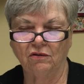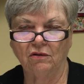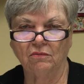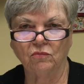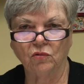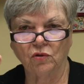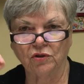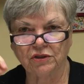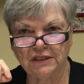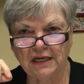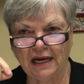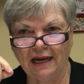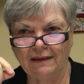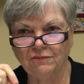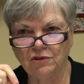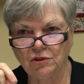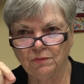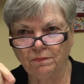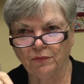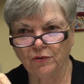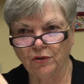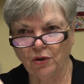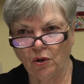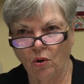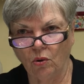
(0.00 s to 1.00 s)
The more times you
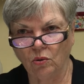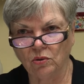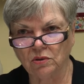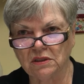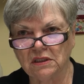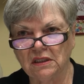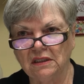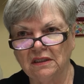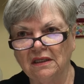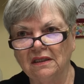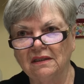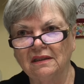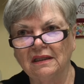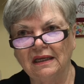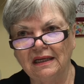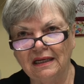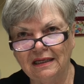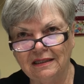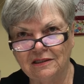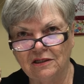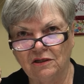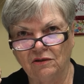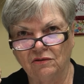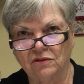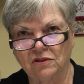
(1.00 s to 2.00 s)
put holes in it, the
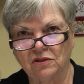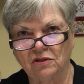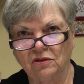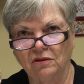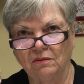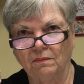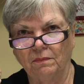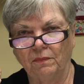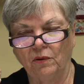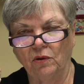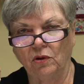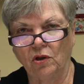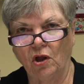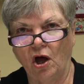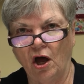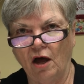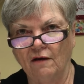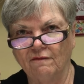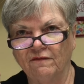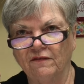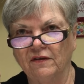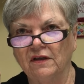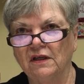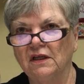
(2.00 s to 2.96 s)
easier it's going to pull off.